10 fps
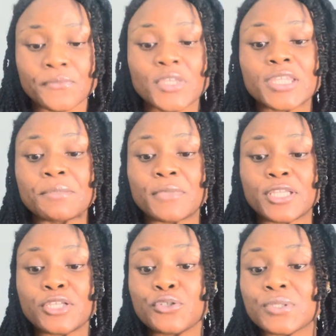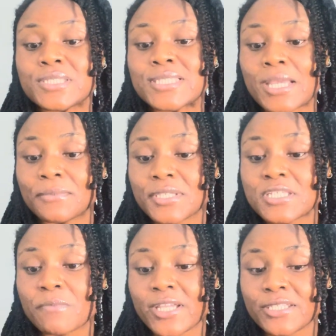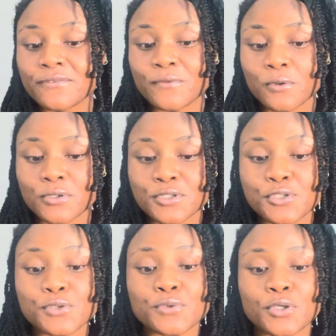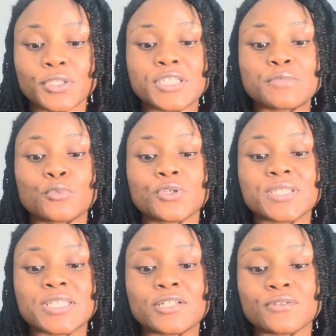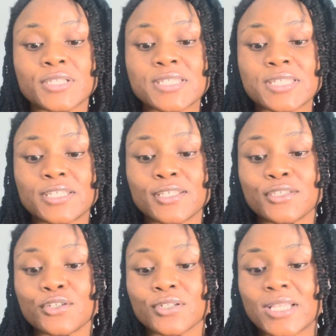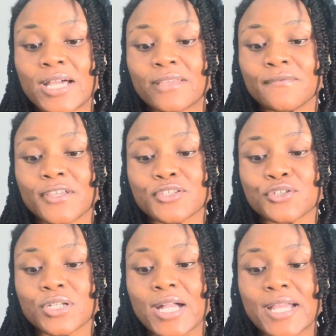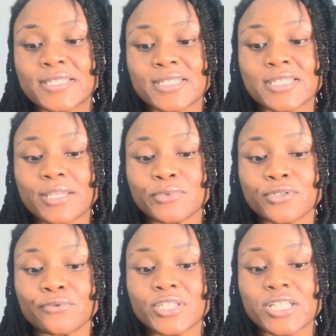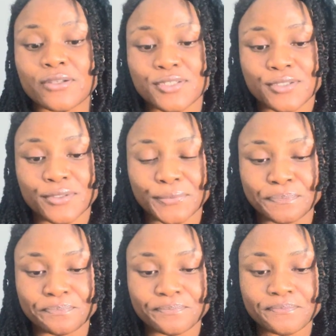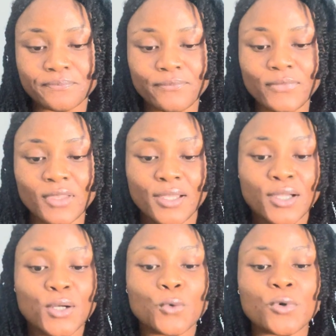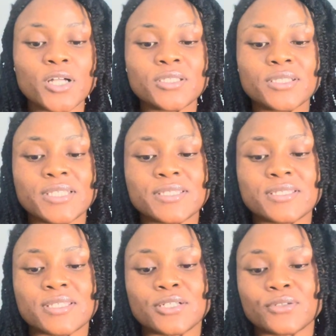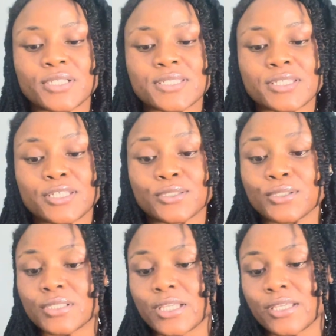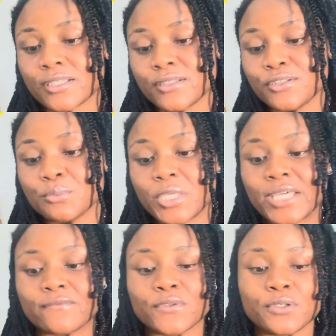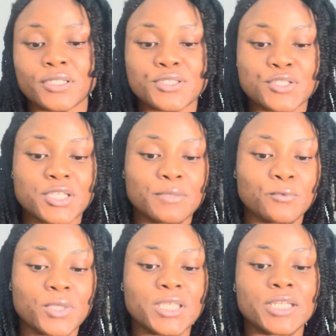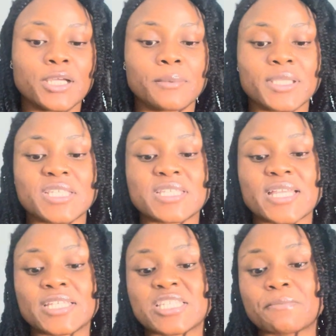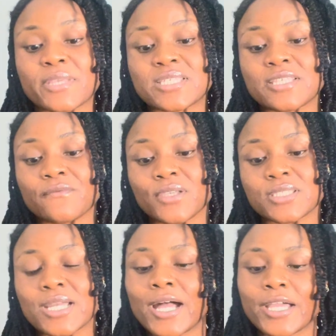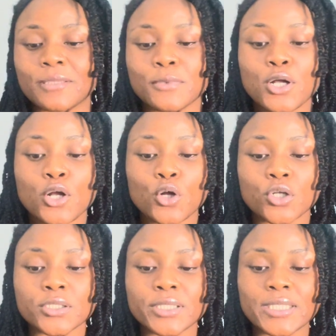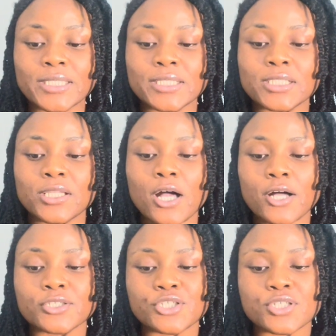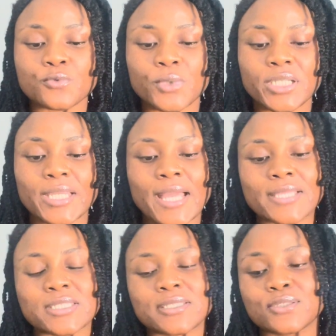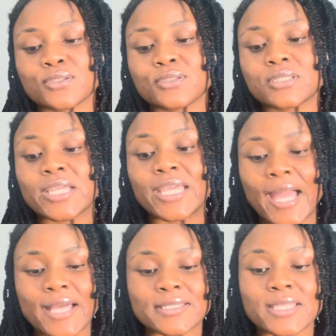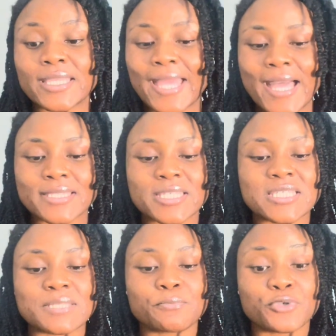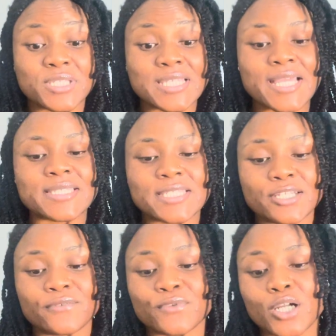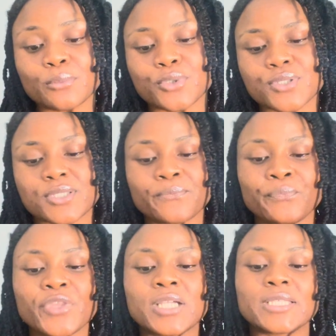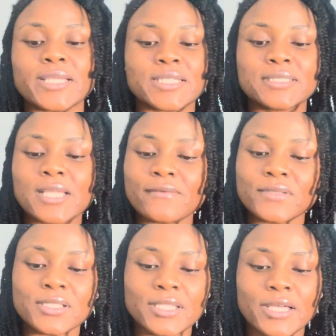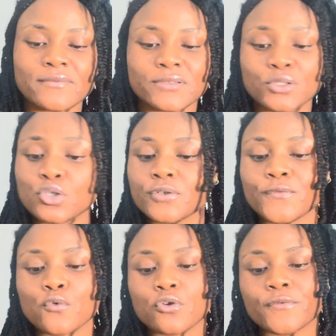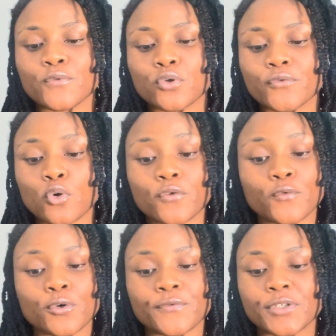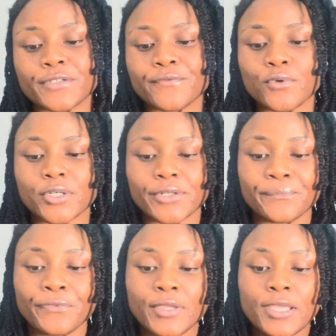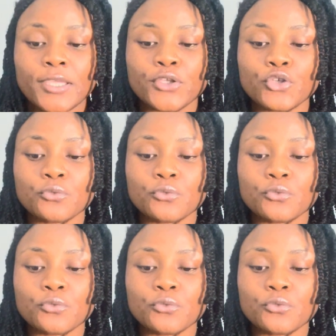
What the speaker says: The minute you accept this by default, you notice more synchronicity in your life as your guides attempt to reach out to you. What did this synchronicity look like? You may have noticed you keep waking up at a specific time or looking at the clock just when it has a precise set of numbers, like 11:11 or 4:4 or 4:44. You